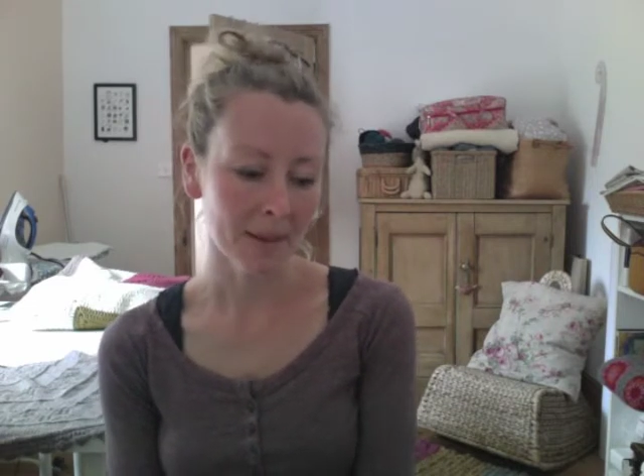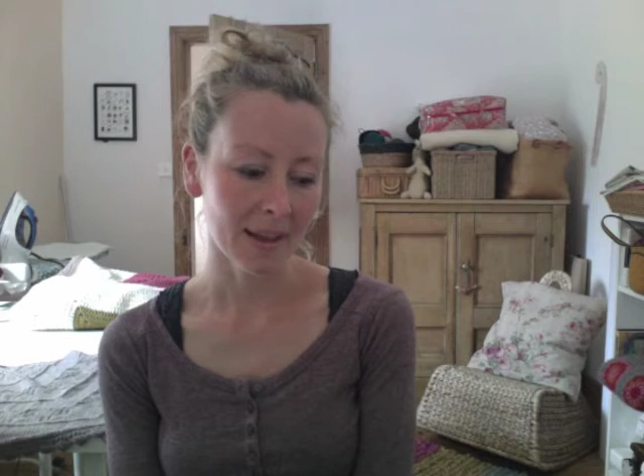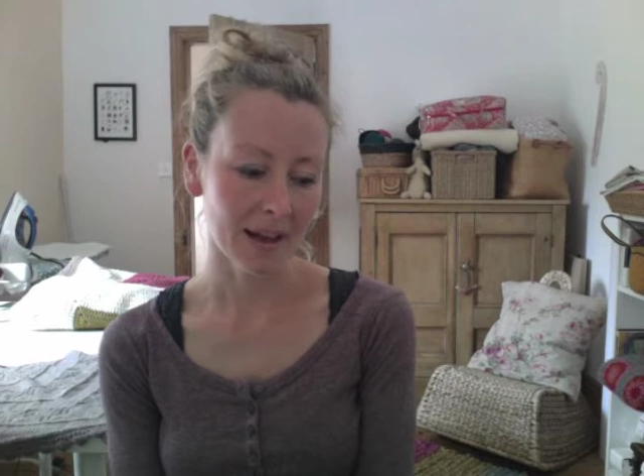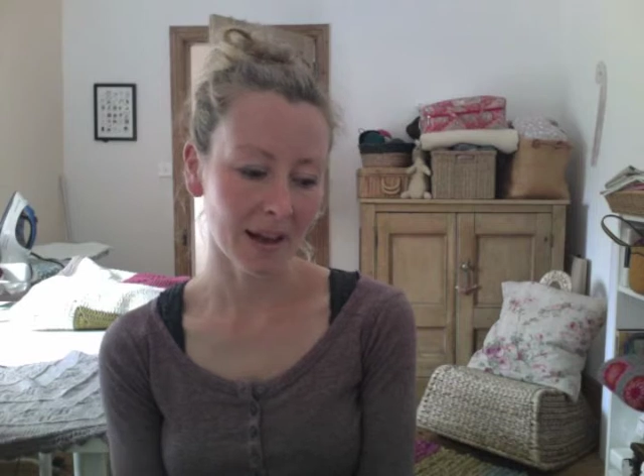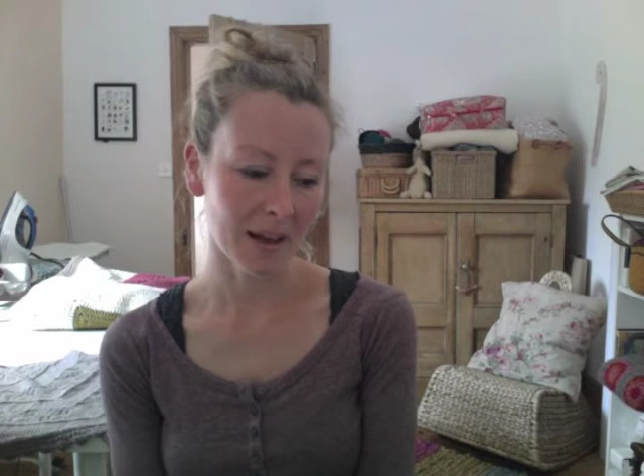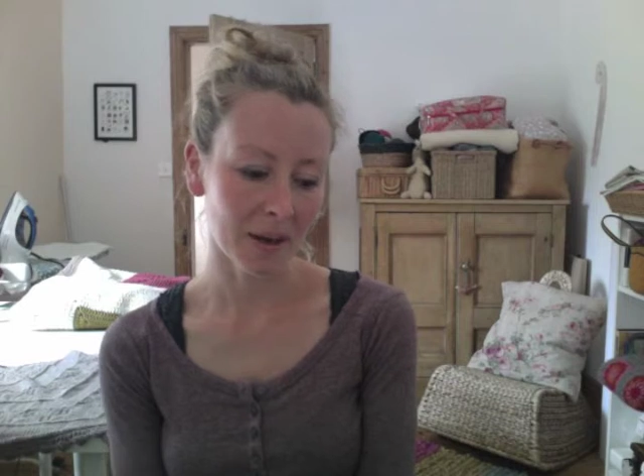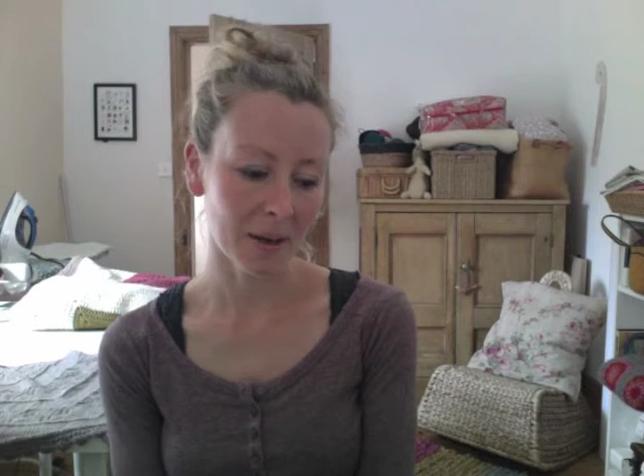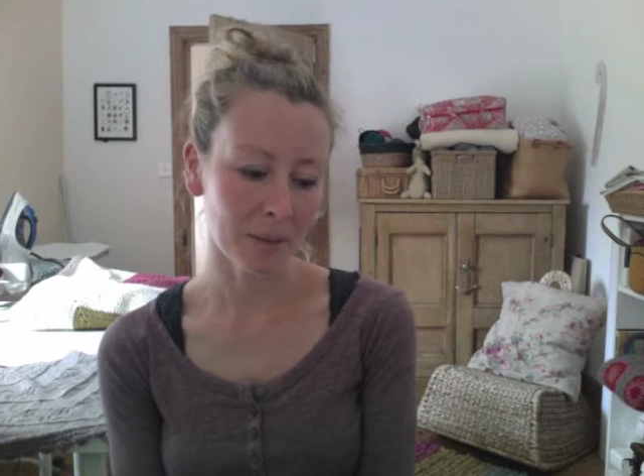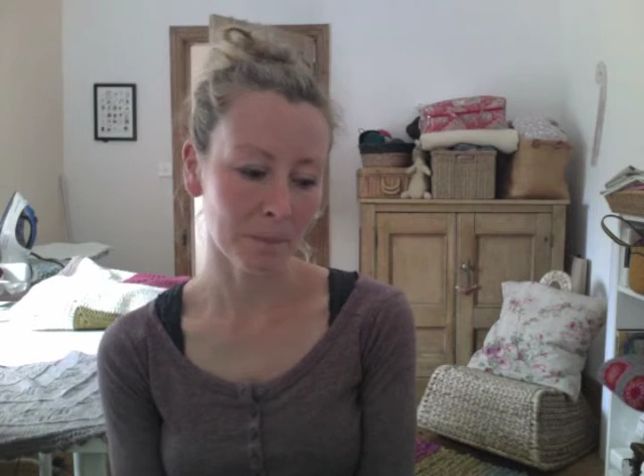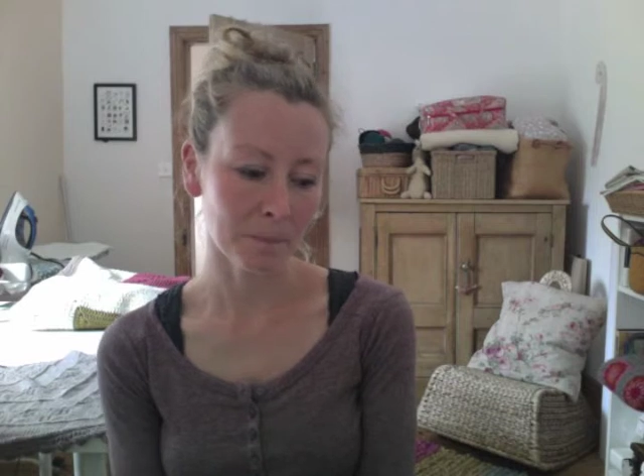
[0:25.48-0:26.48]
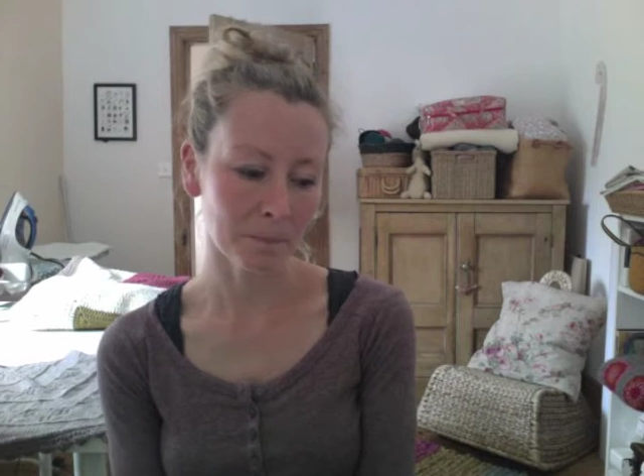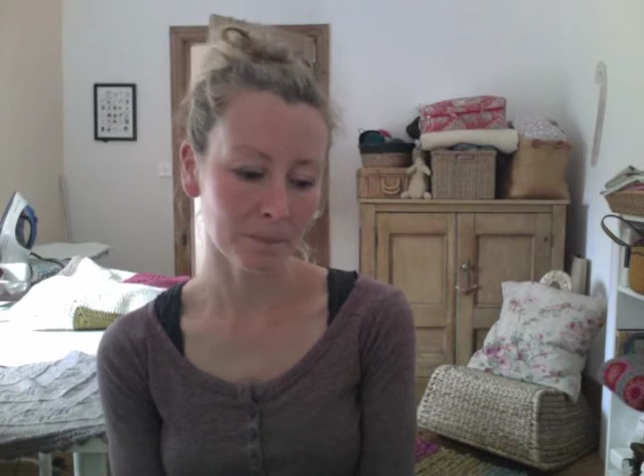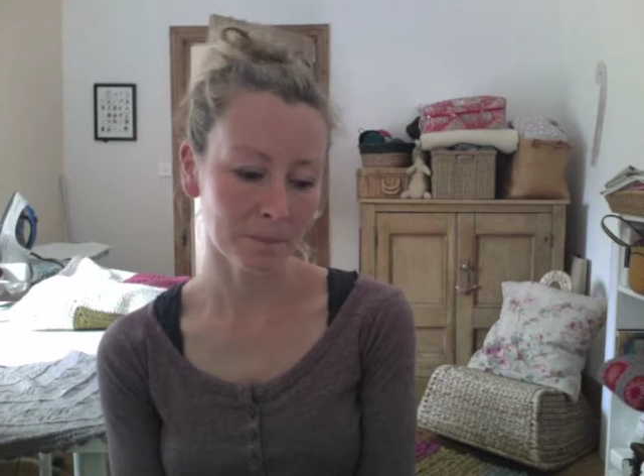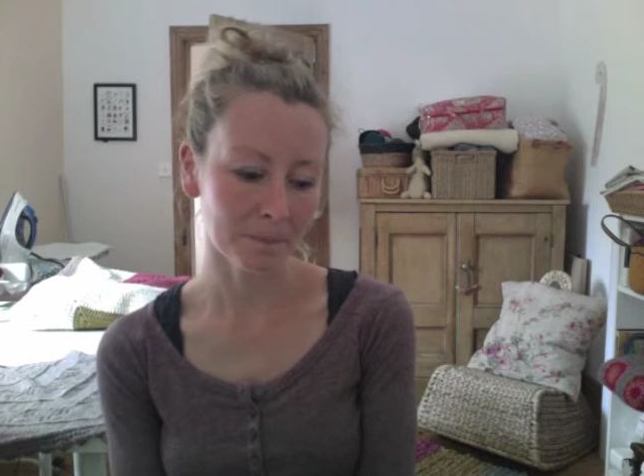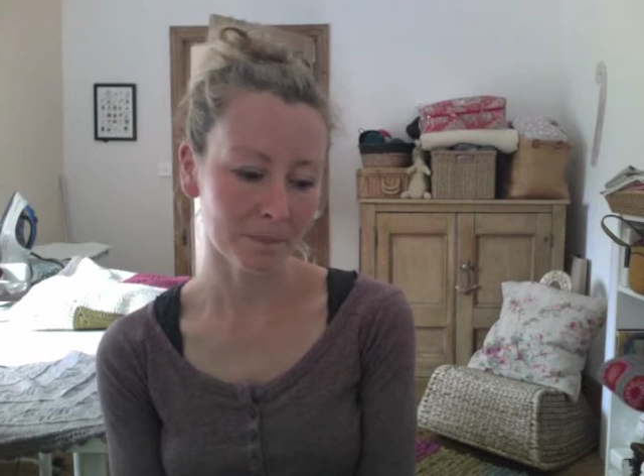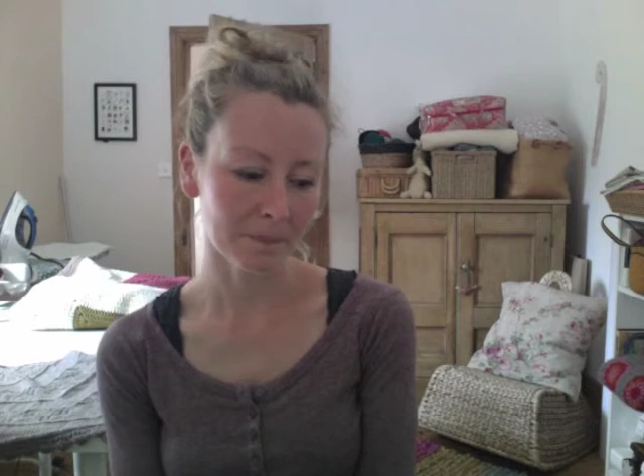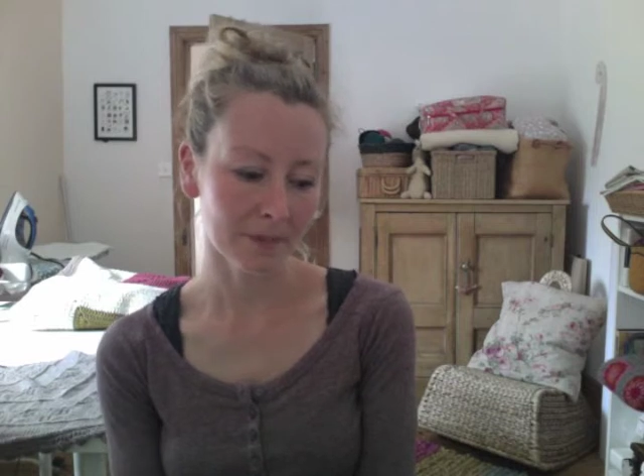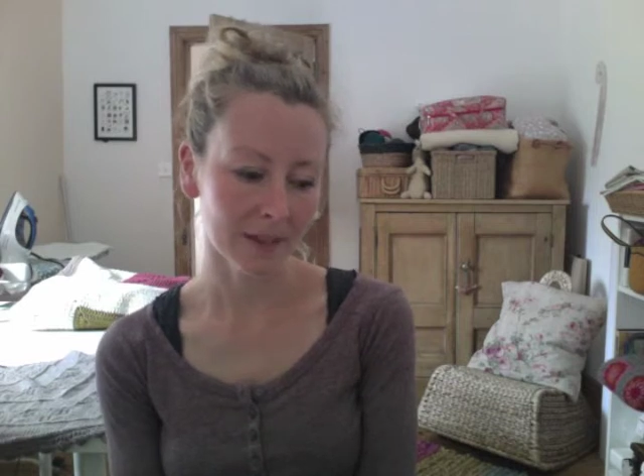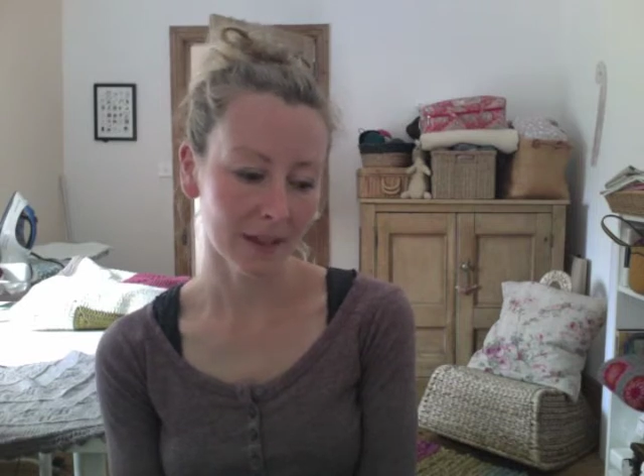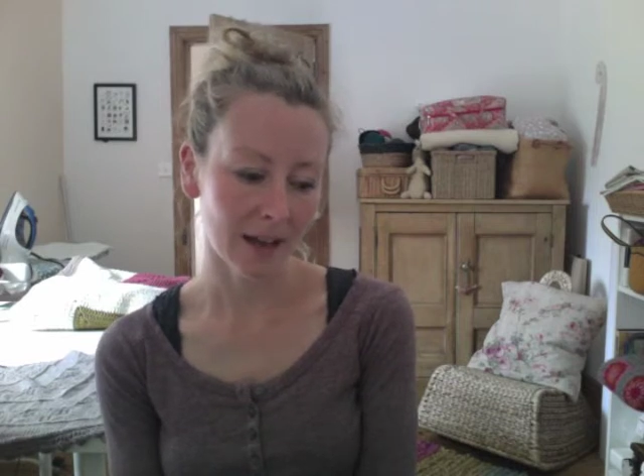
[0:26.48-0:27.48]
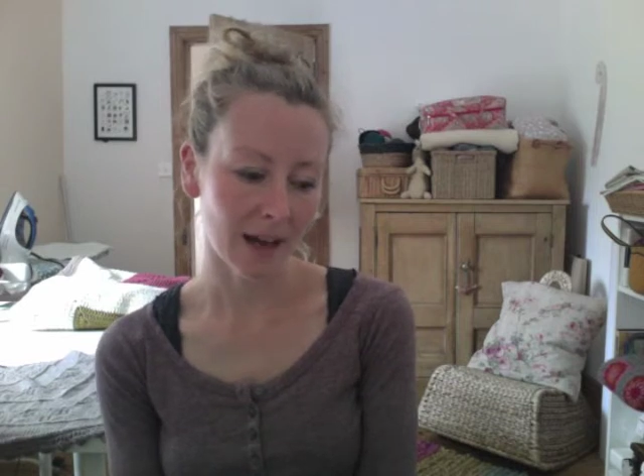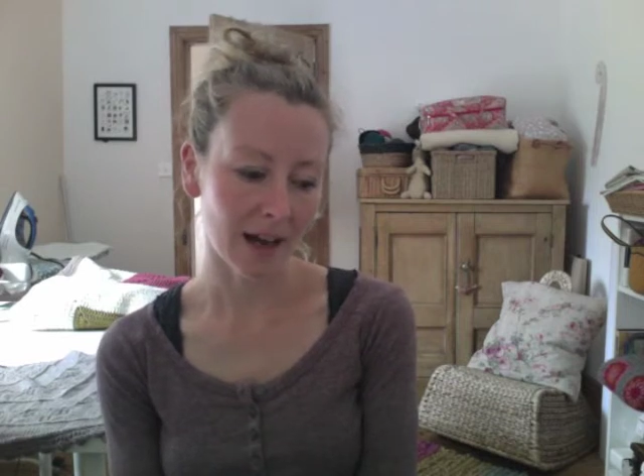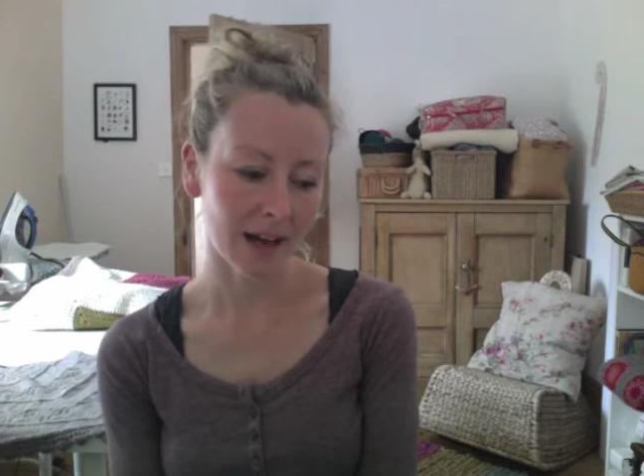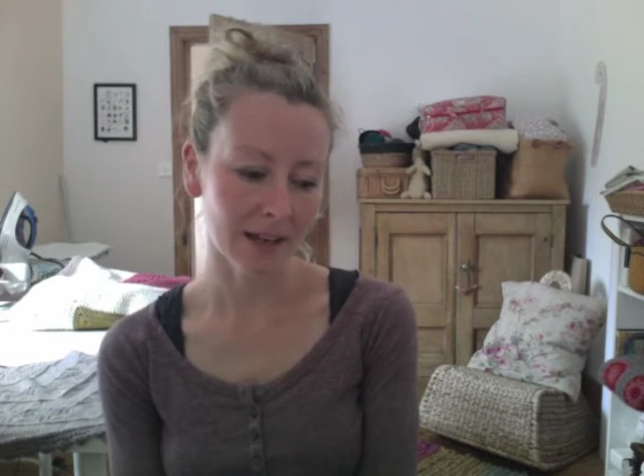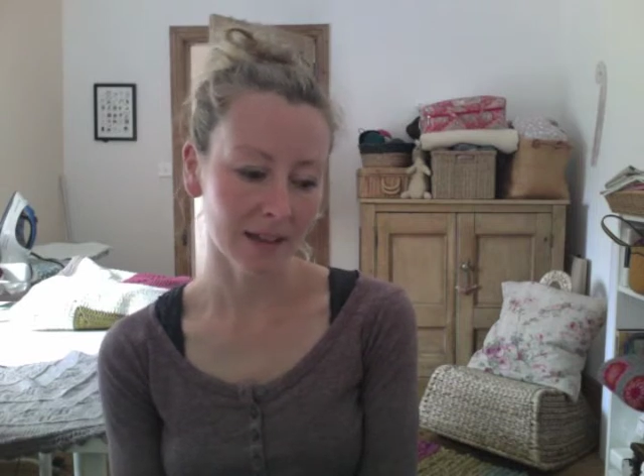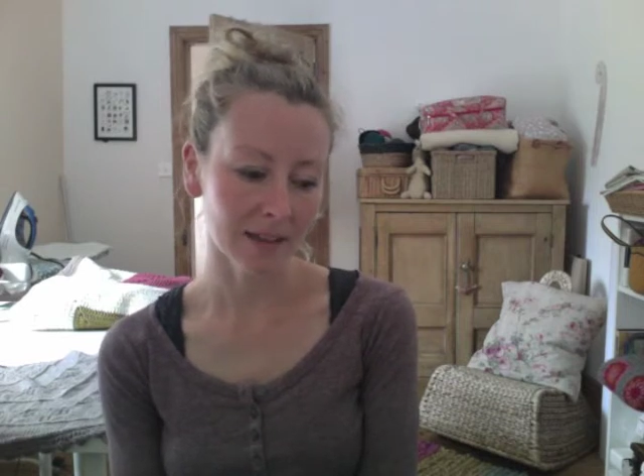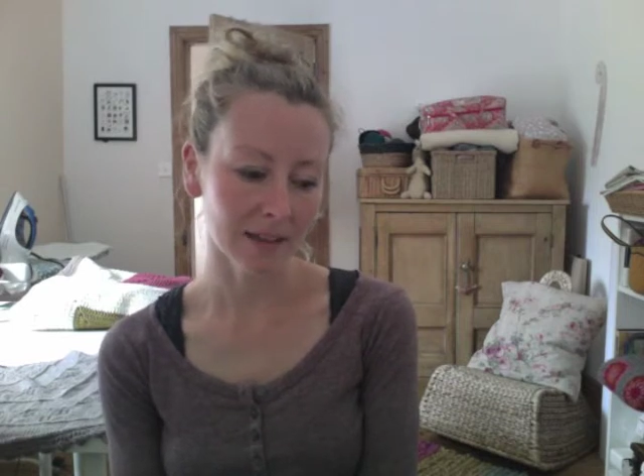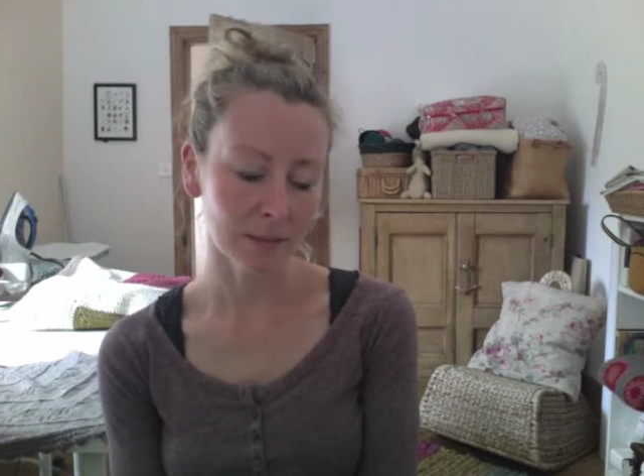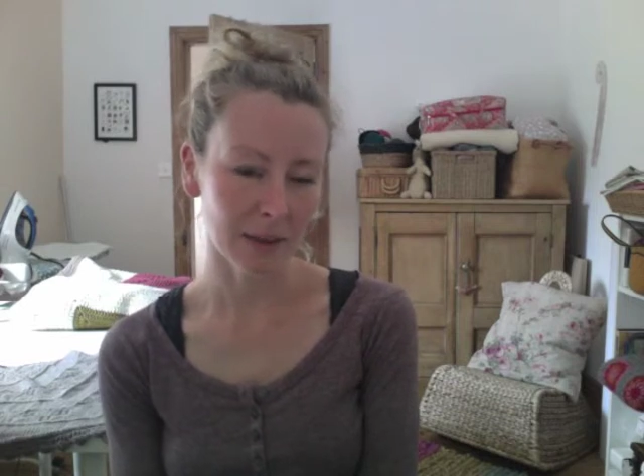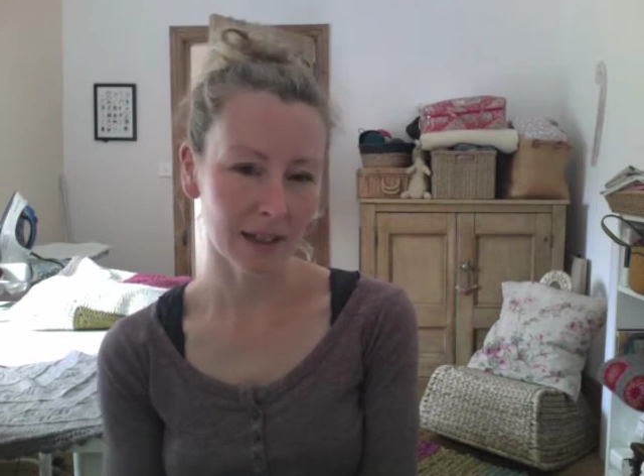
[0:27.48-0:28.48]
And my